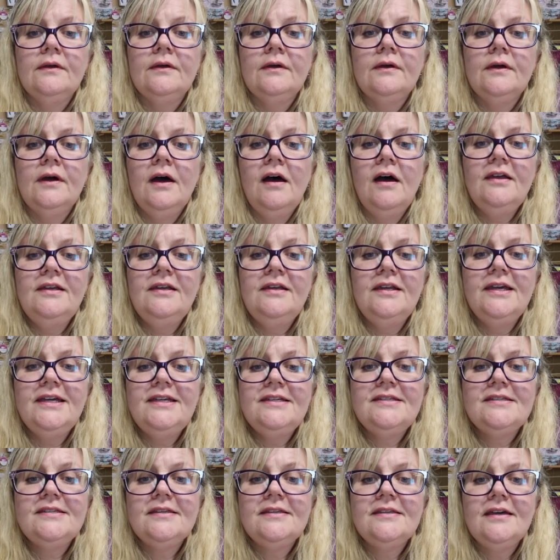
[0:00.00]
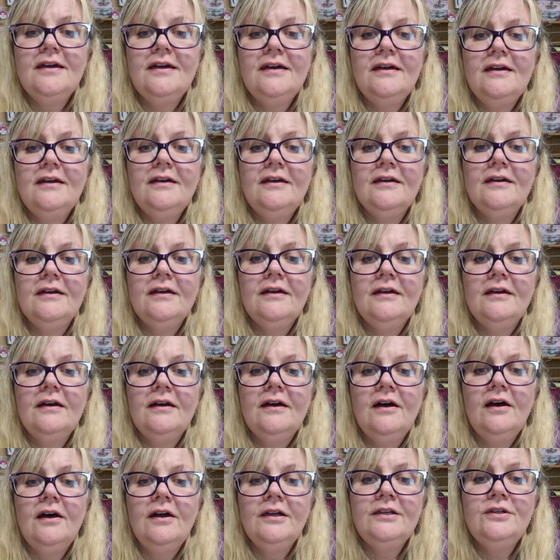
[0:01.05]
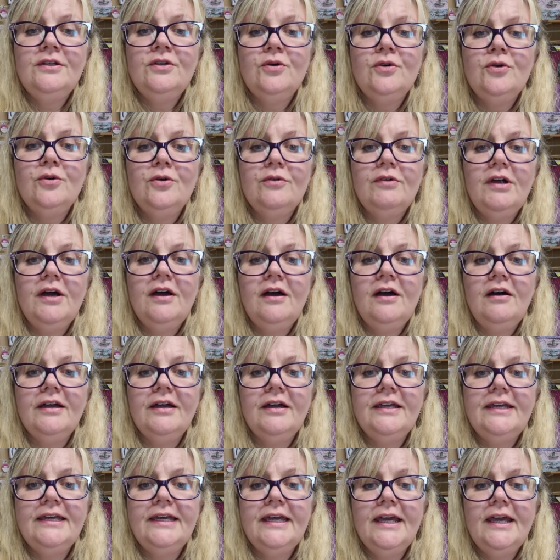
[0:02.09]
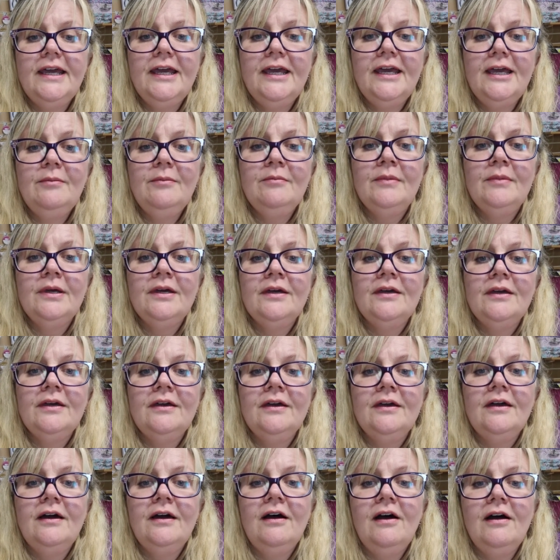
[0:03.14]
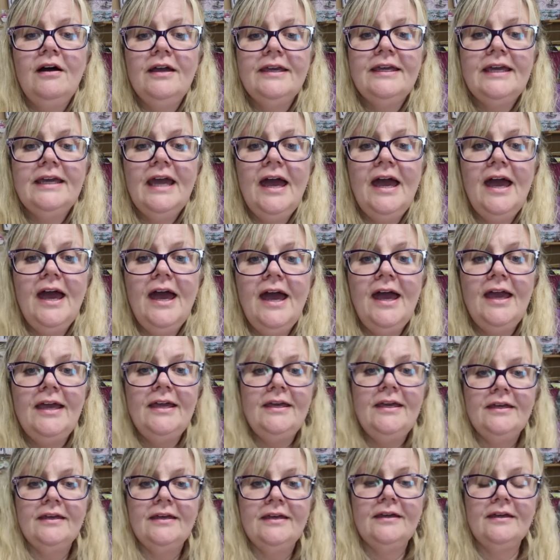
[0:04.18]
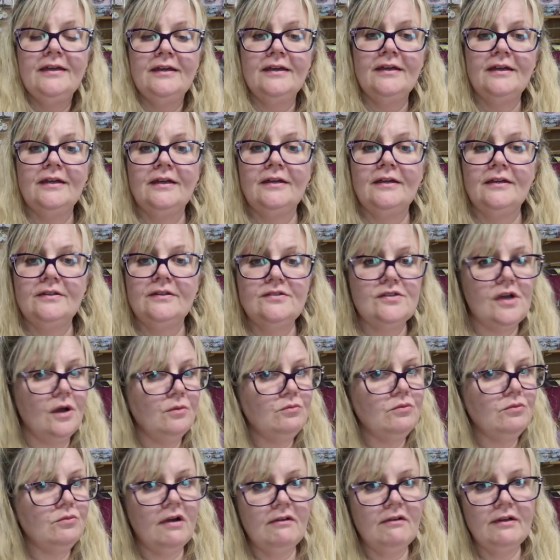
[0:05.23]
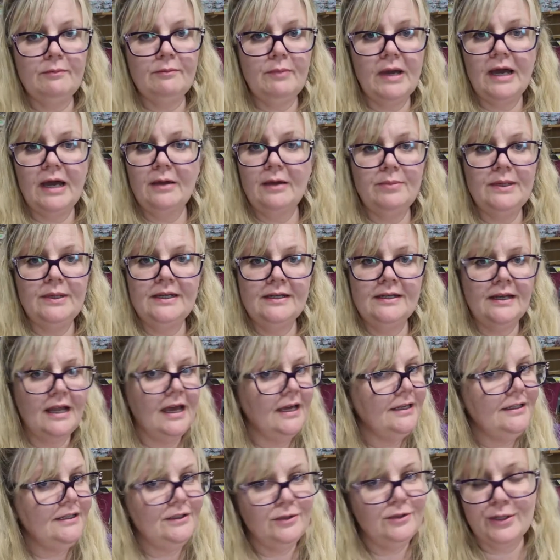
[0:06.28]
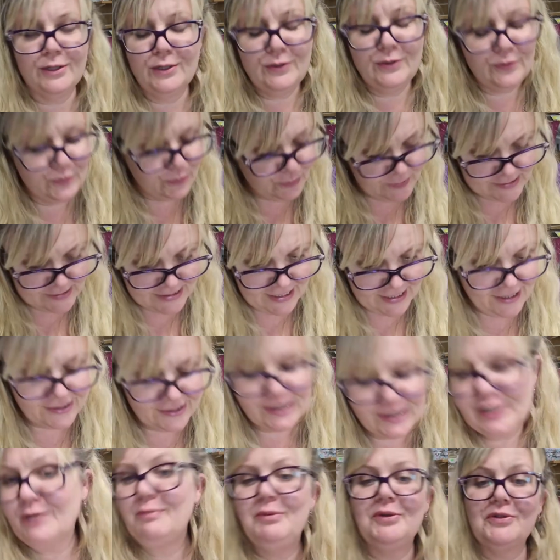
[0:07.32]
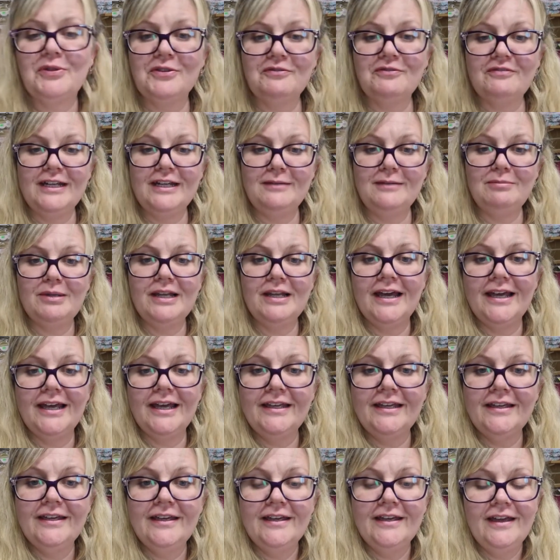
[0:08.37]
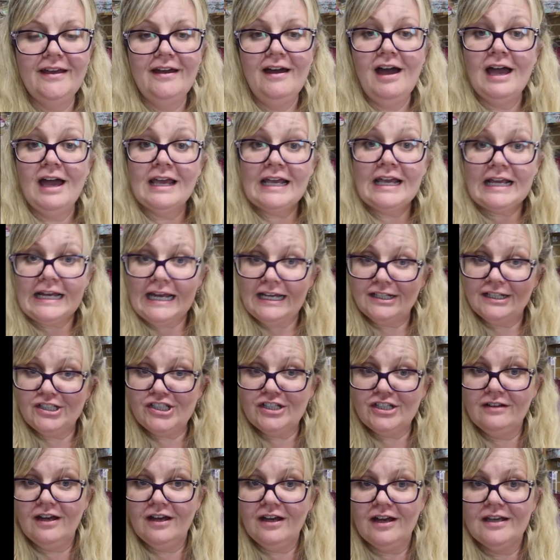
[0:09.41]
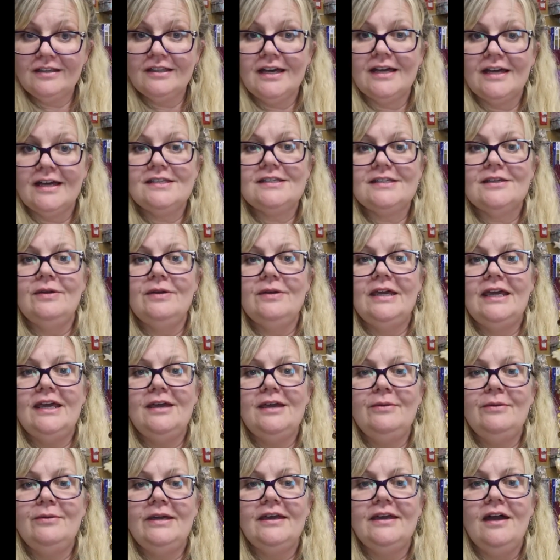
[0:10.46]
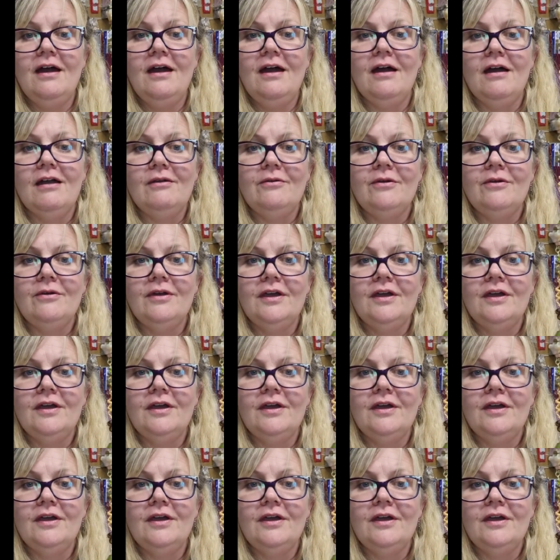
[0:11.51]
Hi Lisa, hi Nora, hi Kim, hi Kay. Don't worry about being late, you can always catch up on the replay. I'm glad you like that. So here we go.